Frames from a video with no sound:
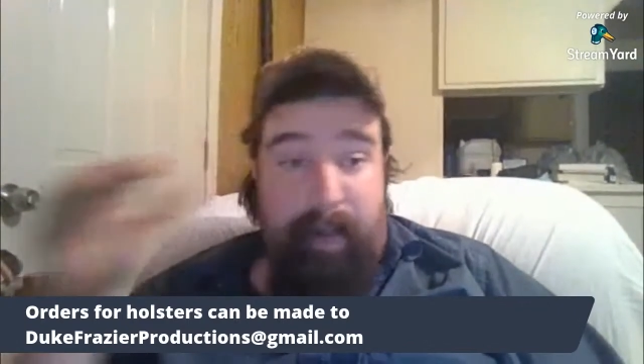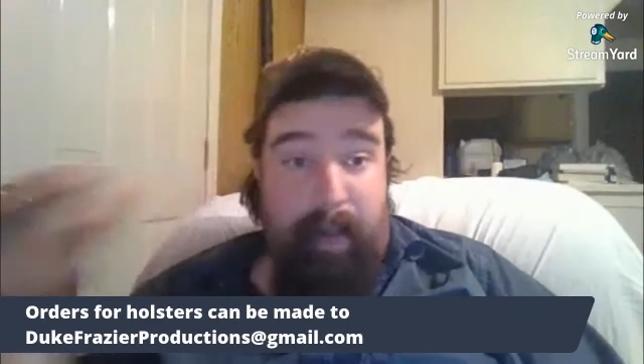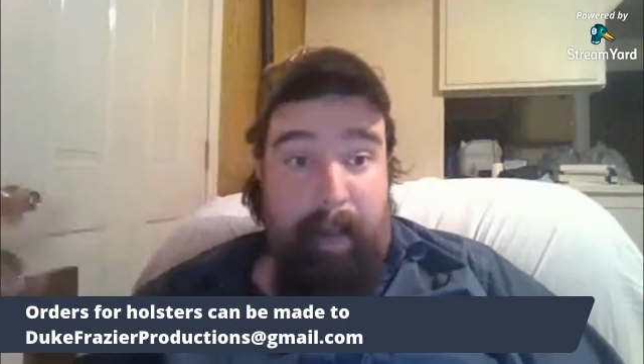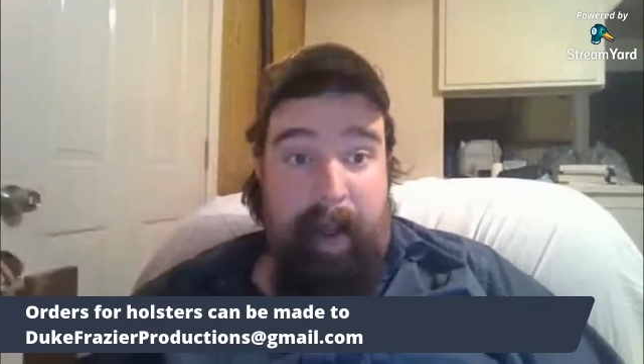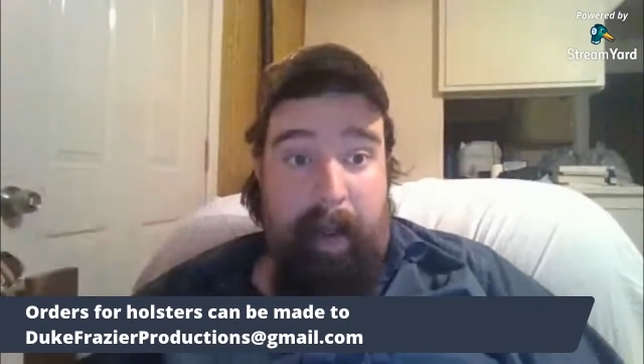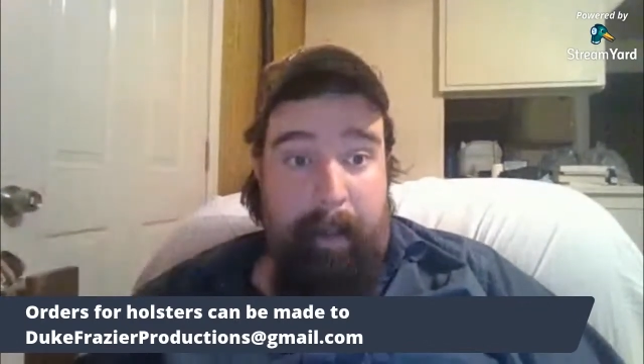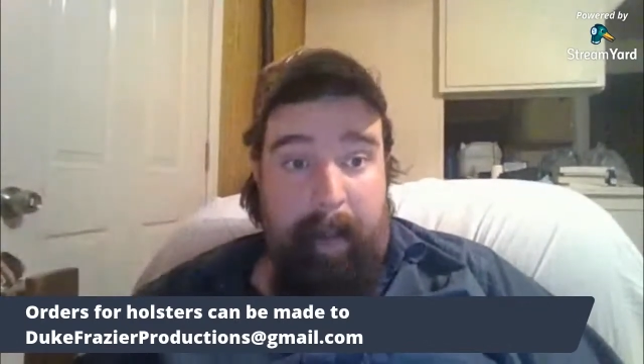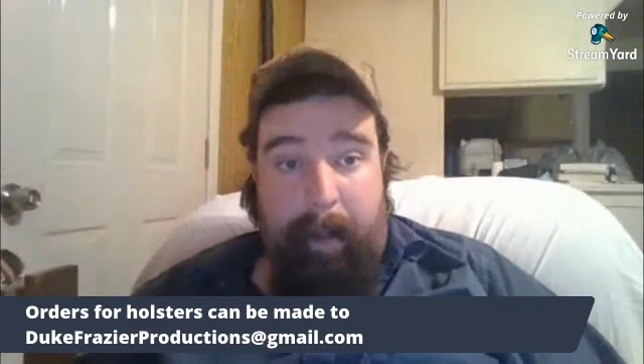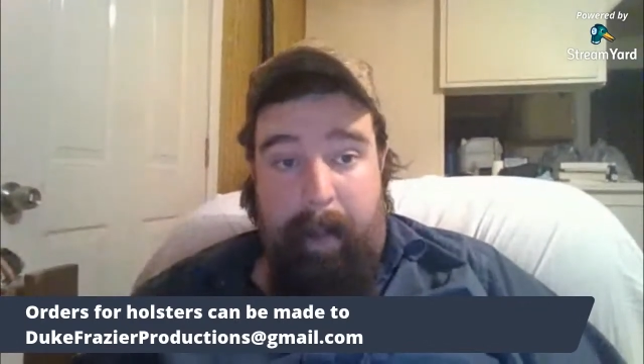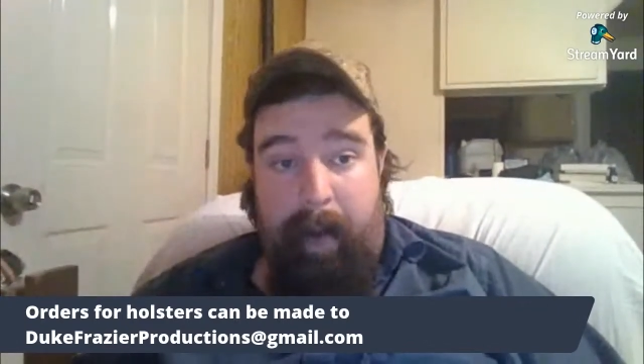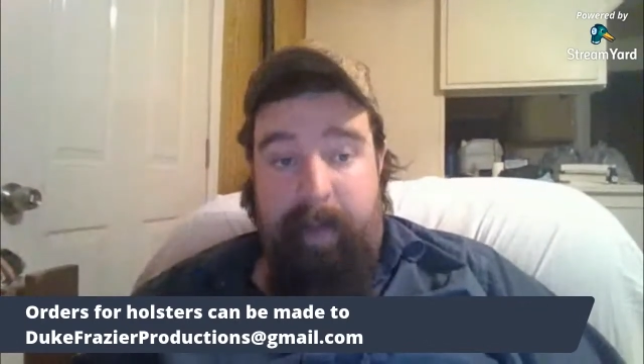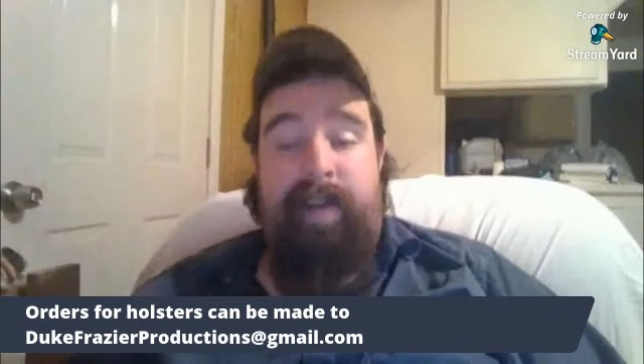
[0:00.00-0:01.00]
so I'm gonna make a
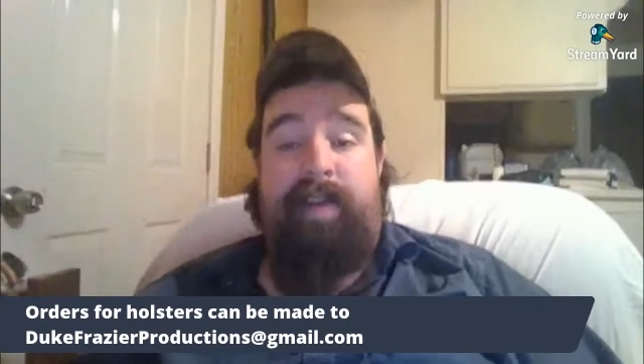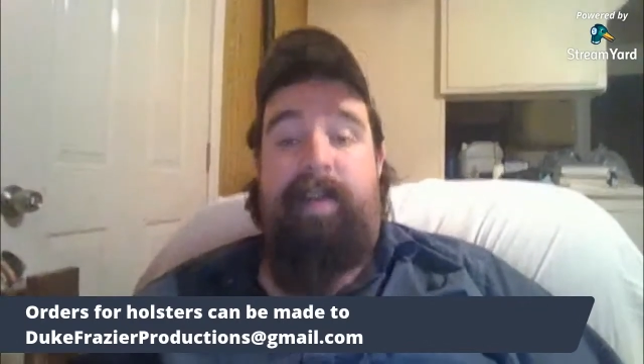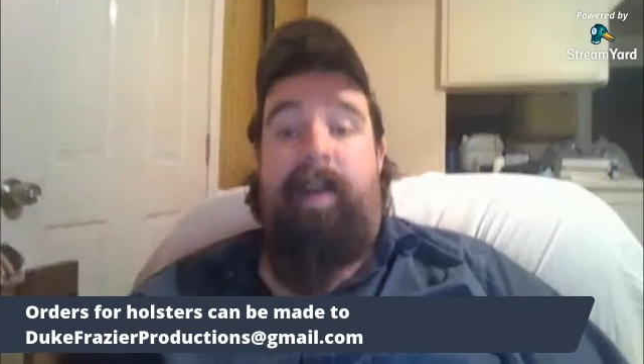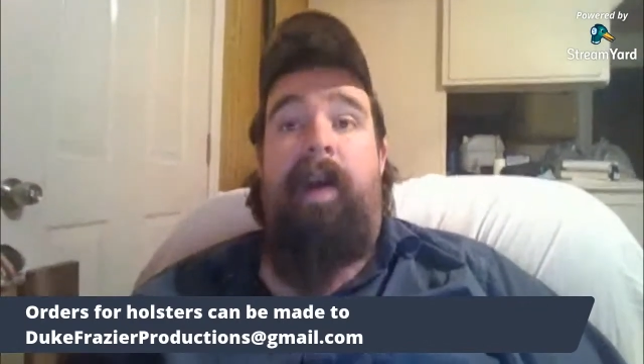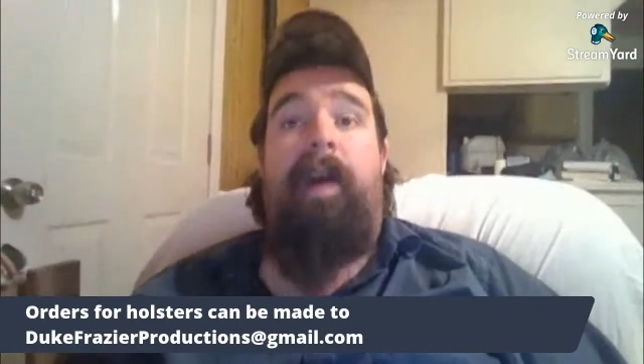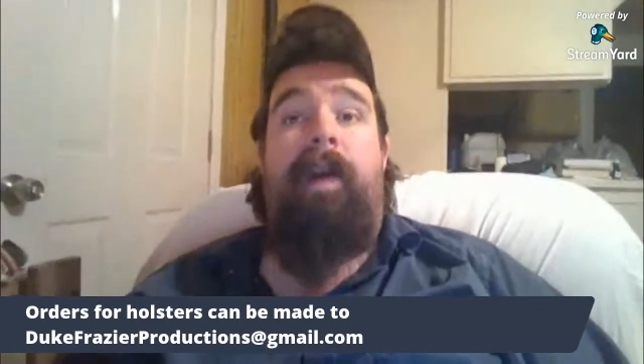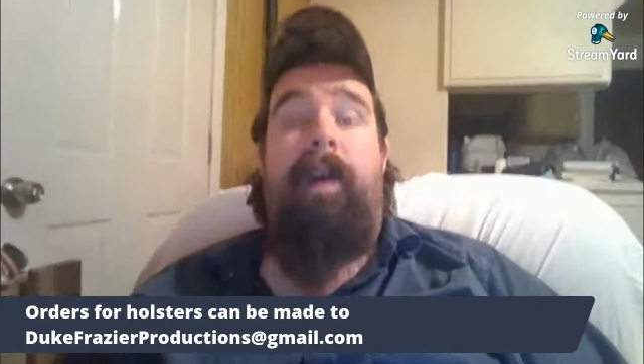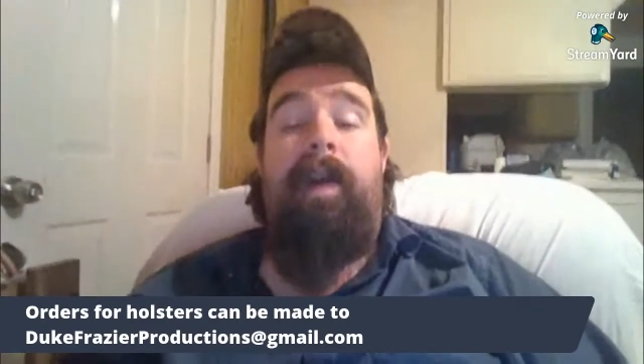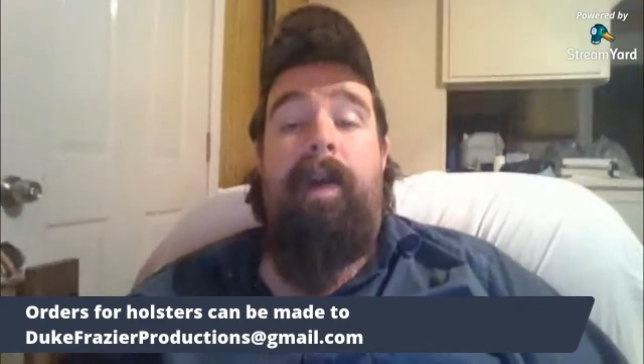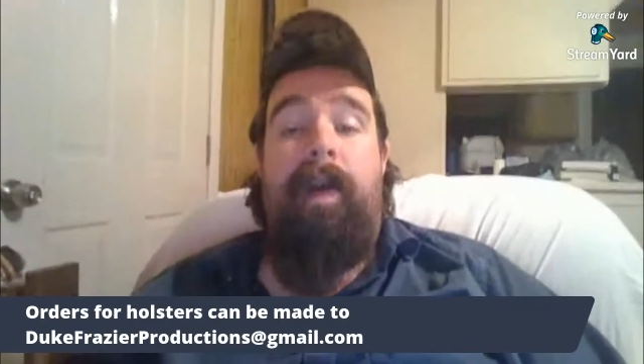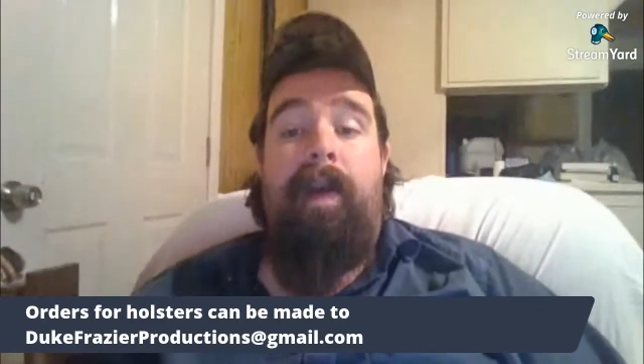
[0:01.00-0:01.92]
big purchase there